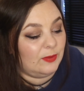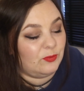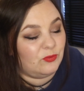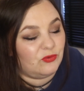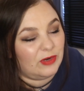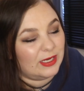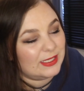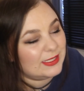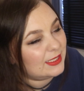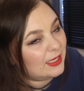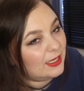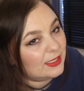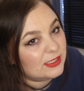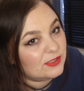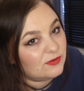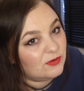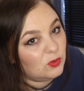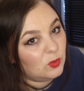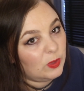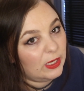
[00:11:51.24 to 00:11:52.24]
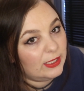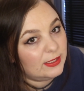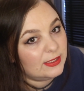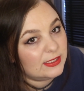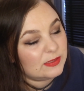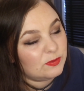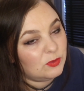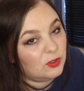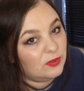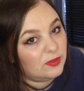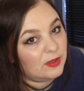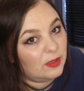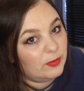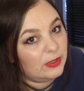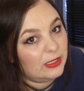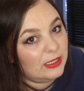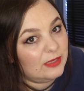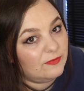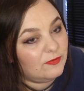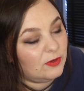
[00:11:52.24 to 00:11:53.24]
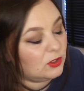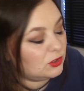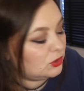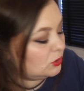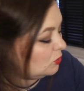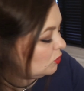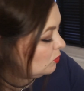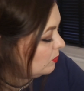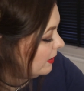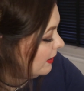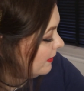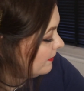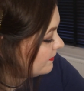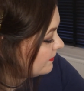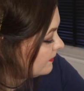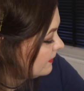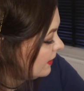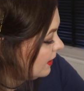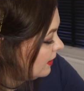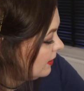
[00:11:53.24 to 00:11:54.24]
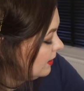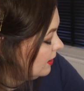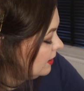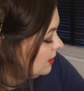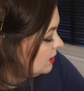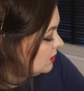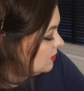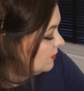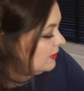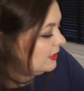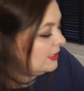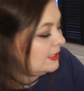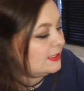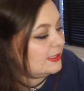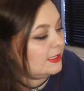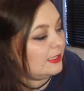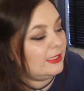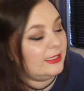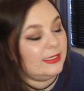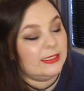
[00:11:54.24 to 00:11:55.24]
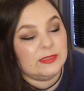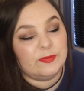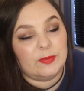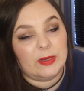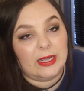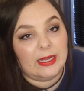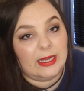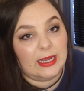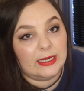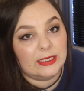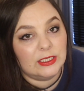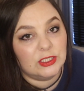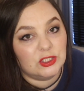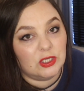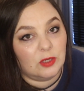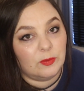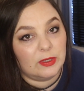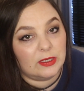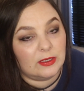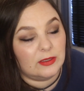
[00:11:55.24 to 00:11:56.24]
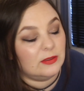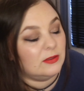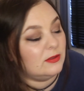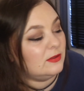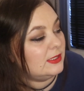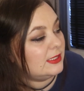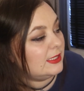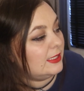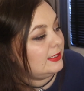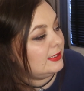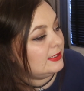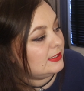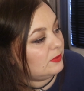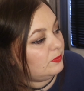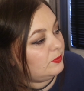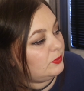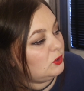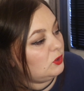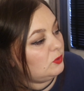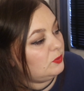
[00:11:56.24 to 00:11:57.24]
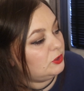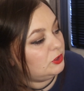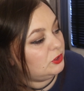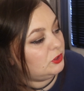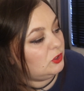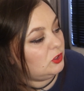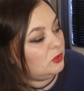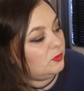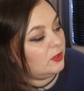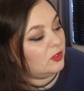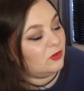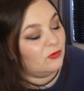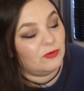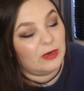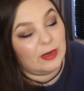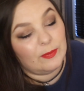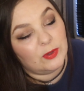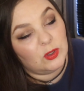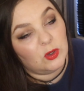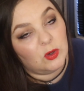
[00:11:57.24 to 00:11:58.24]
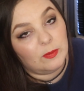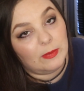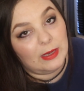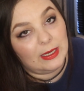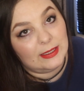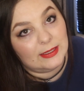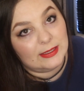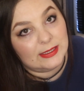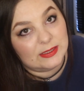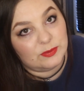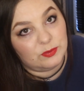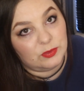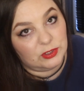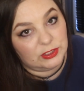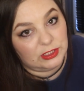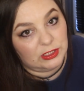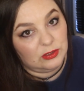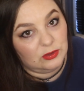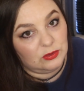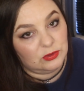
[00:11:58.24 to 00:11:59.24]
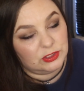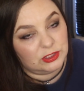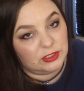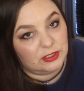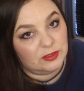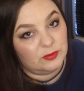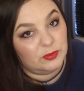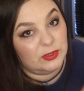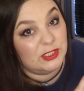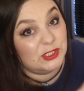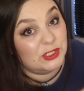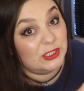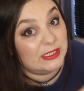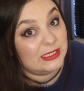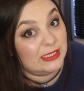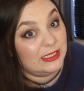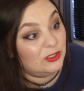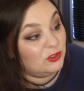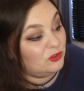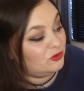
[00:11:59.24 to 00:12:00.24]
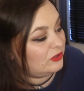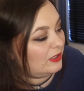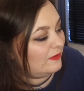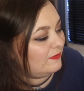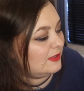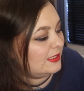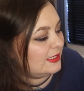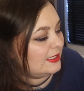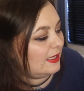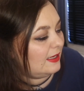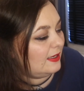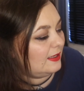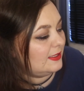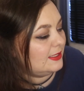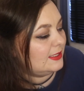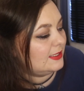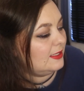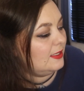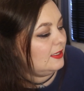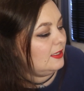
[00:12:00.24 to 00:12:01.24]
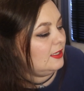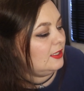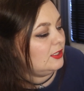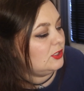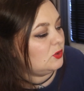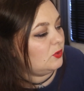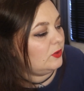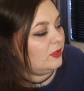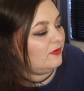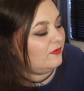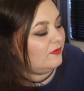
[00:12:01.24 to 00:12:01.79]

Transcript: Breast Cancer Awareness Month, I believe, October. So this is by Anatomicals and it's a boob tube Grab Your Melons body lotion, but it's just a little travel size. It's only